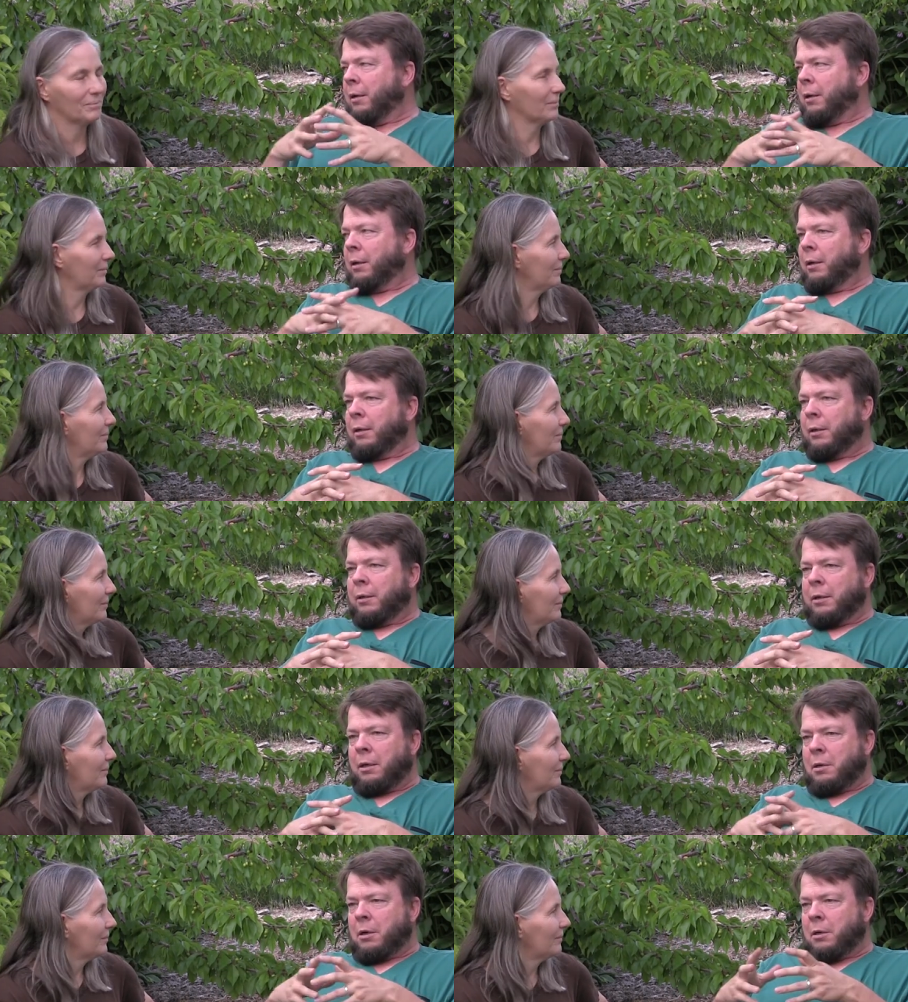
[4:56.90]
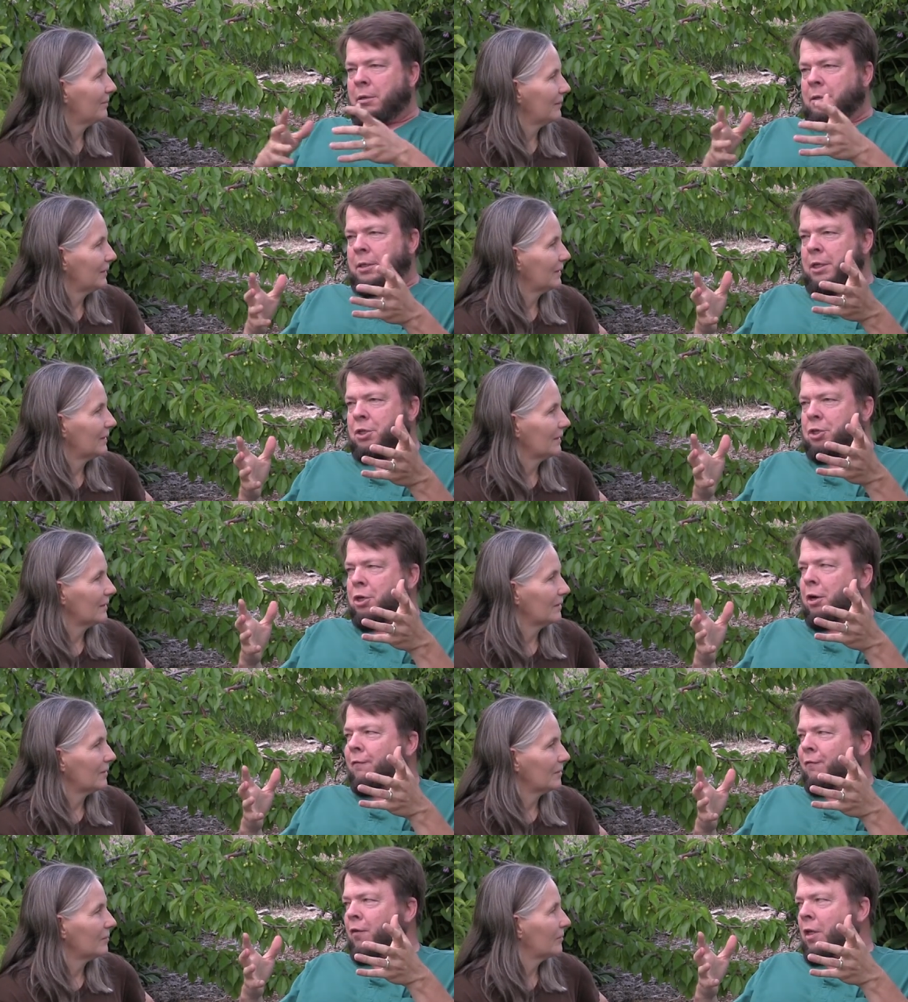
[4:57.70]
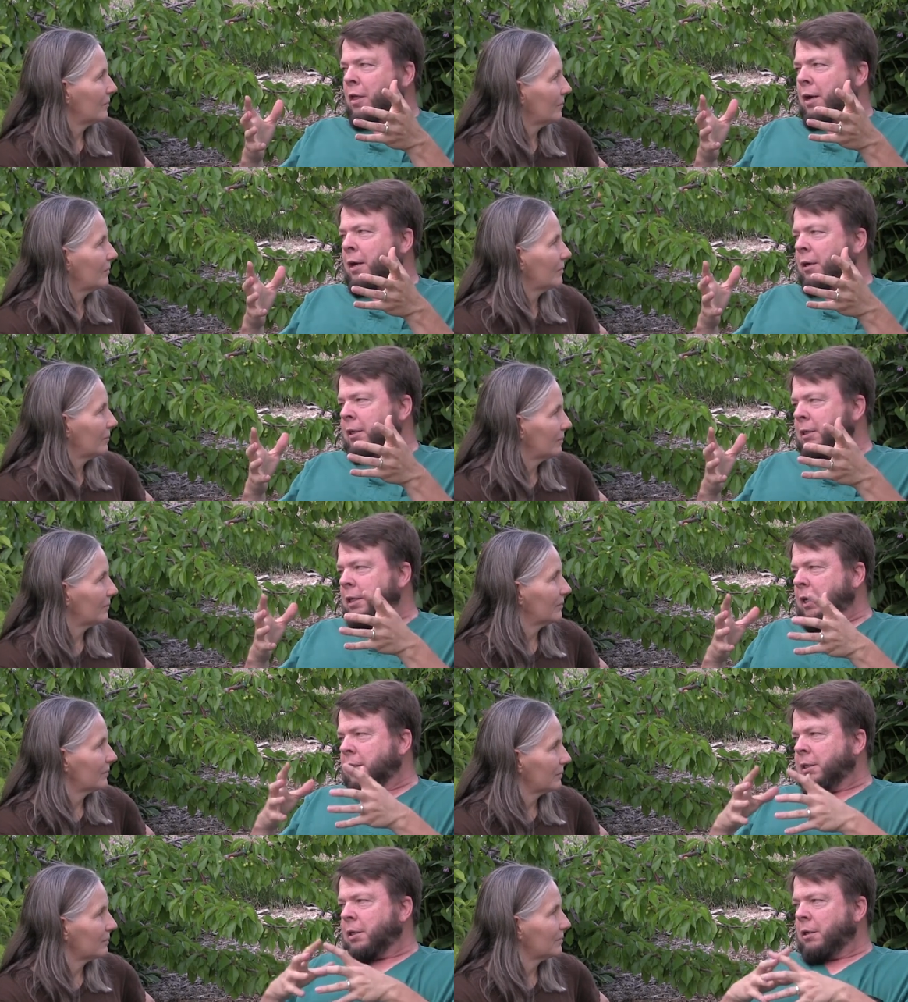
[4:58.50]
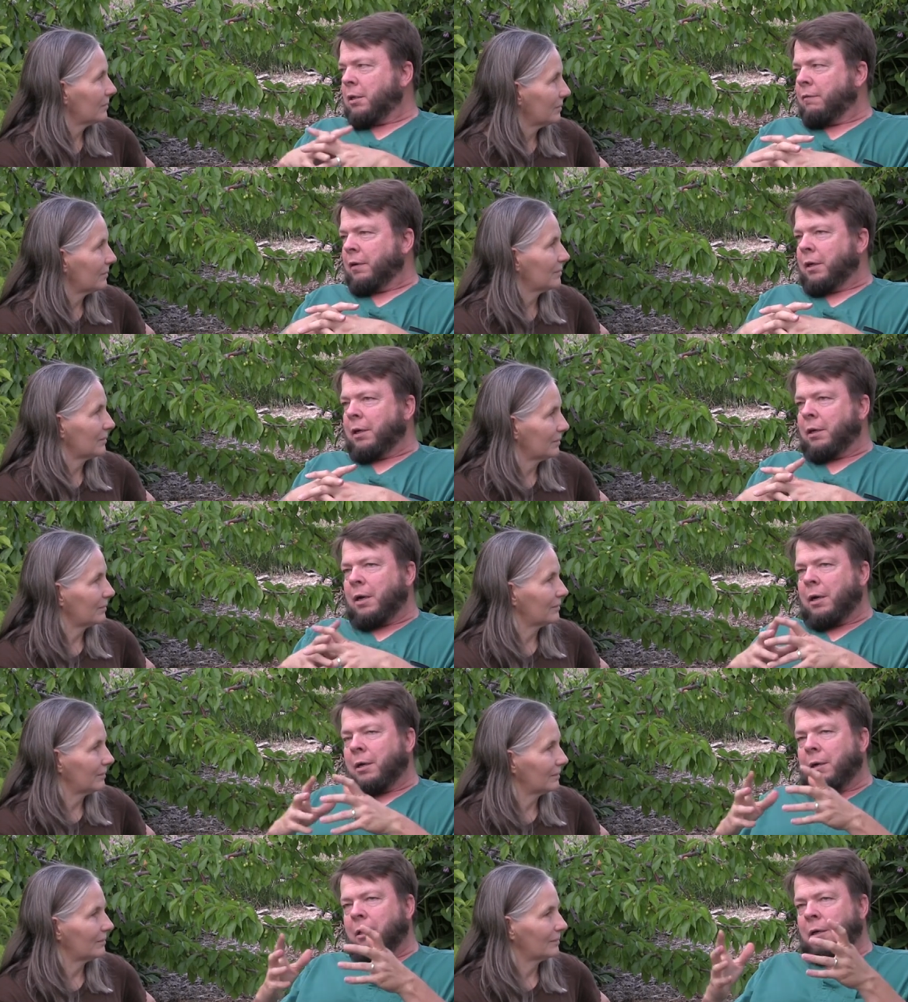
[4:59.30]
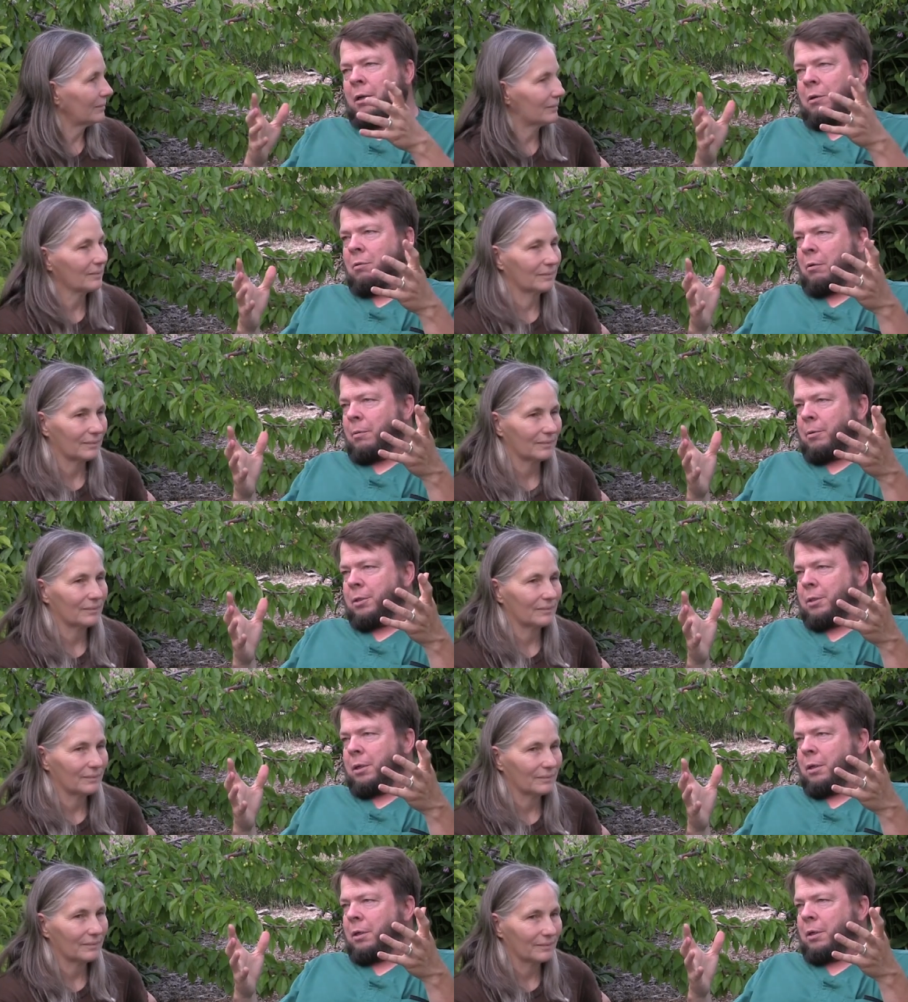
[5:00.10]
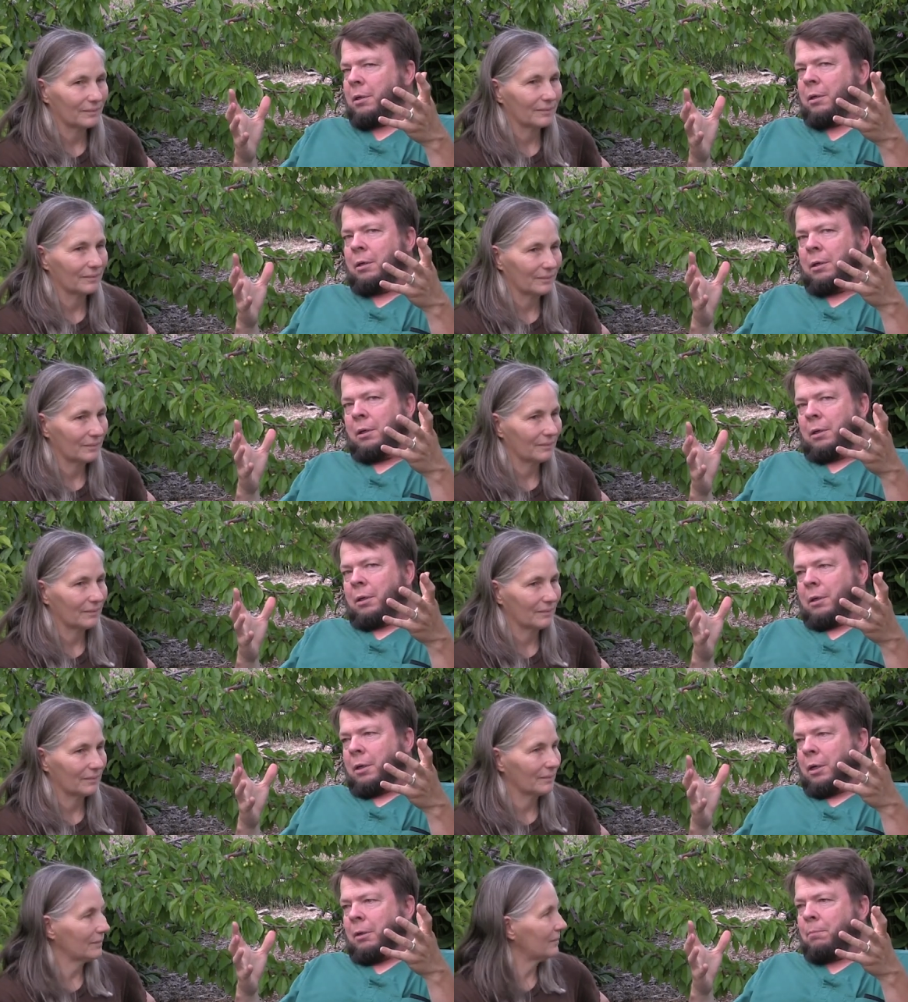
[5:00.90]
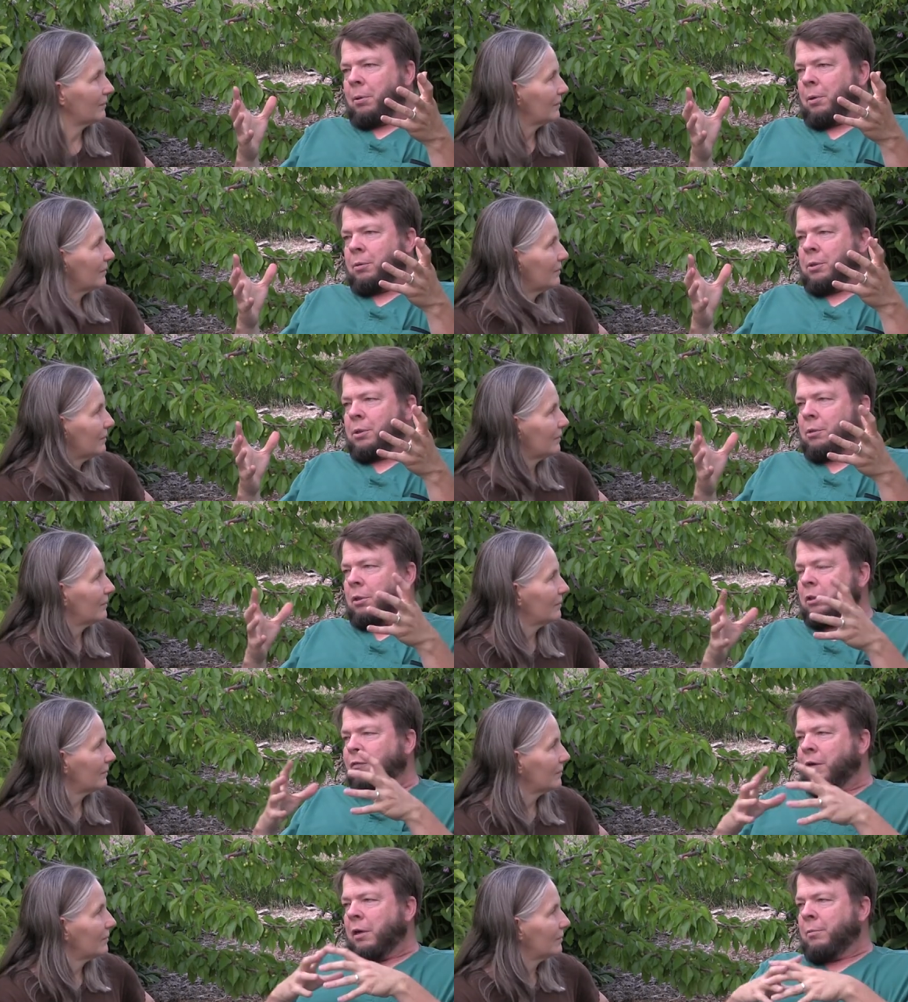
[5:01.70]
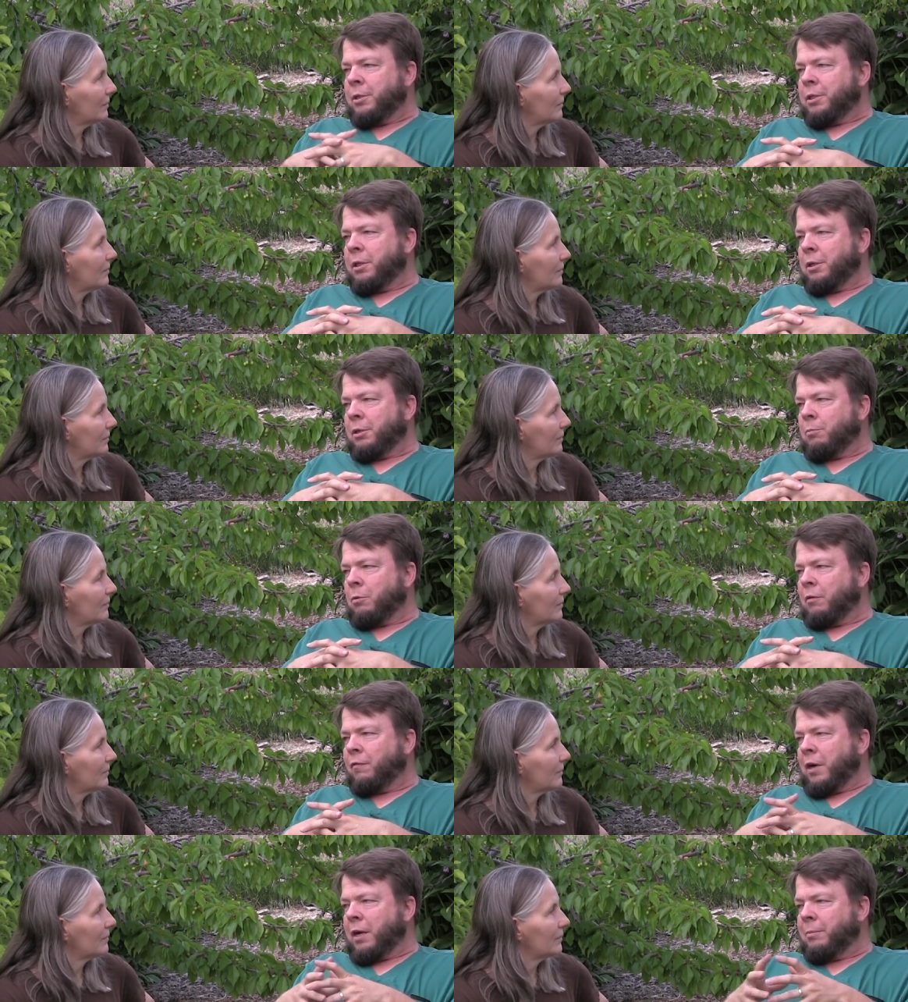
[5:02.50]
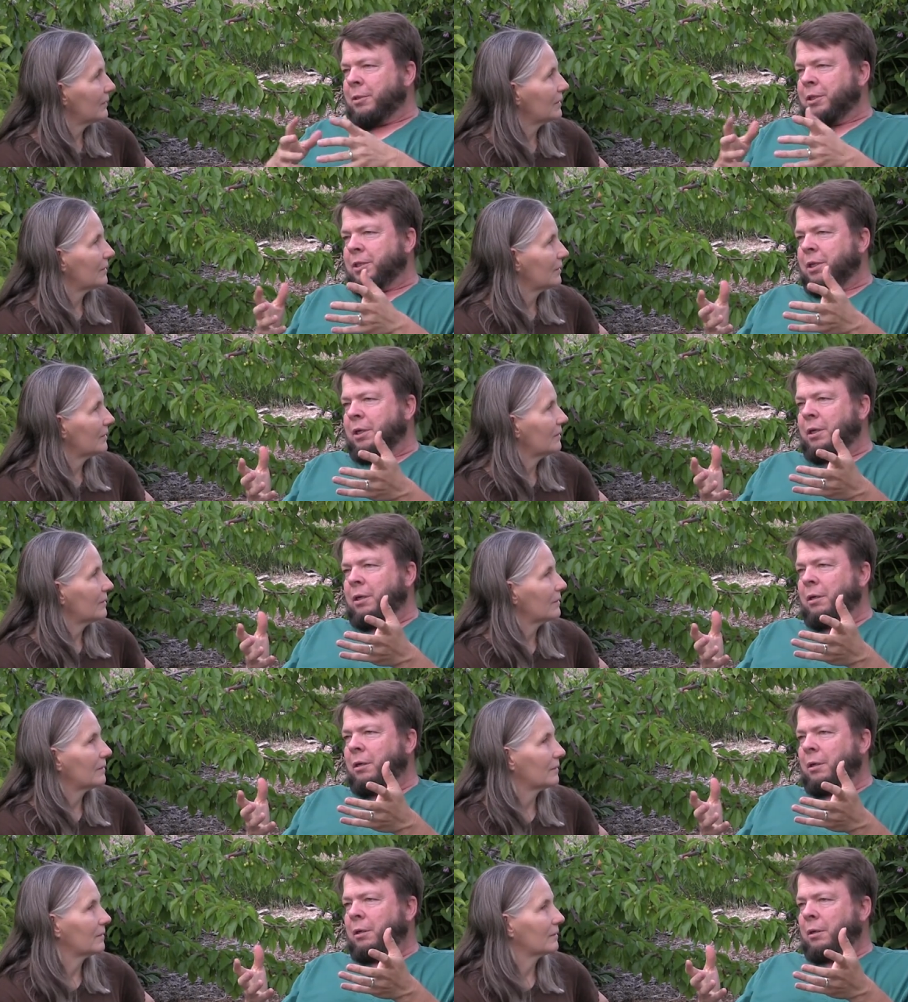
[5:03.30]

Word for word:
Speaker 1: Mm-hmm and your teeth start falling out because you got scurvy, you got an enormously uh, potent source of vitamin C. There's more vitamin C